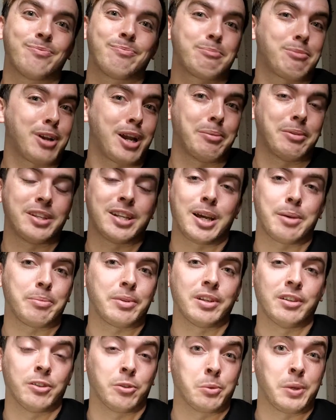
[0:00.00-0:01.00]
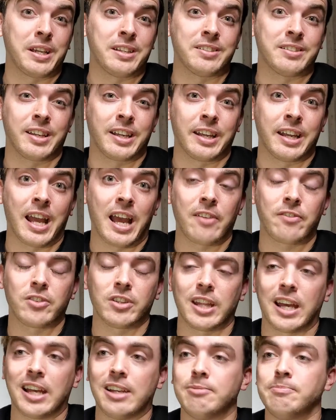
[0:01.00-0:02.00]
probably not be able to race again after
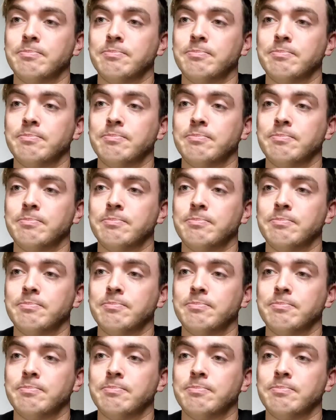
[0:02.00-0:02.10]
that.